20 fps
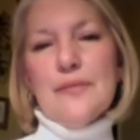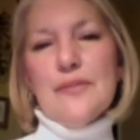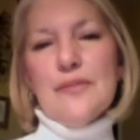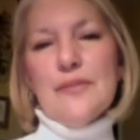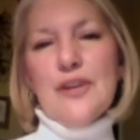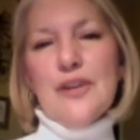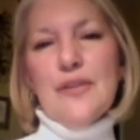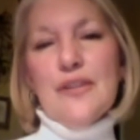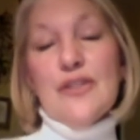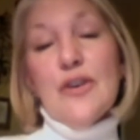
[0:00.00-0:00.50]

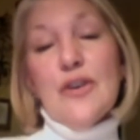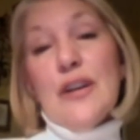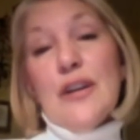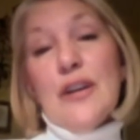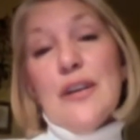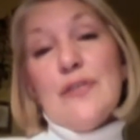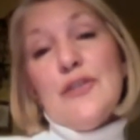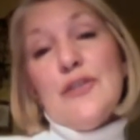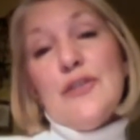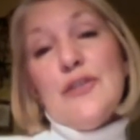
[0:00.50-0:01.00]
So it's our
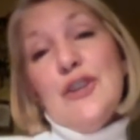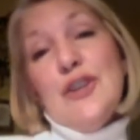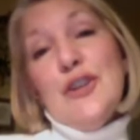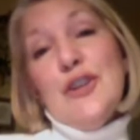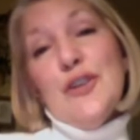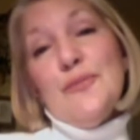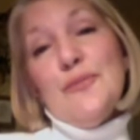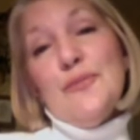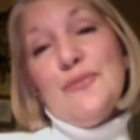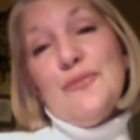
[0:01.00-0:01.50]
gift to
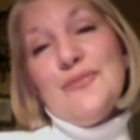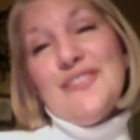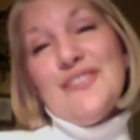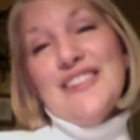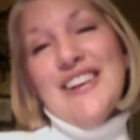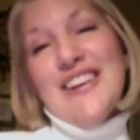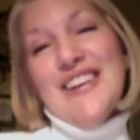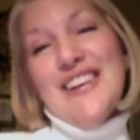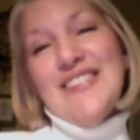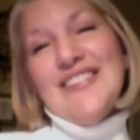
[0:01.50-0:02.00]
you.
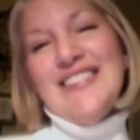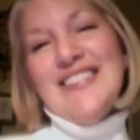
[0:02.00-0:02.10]
So,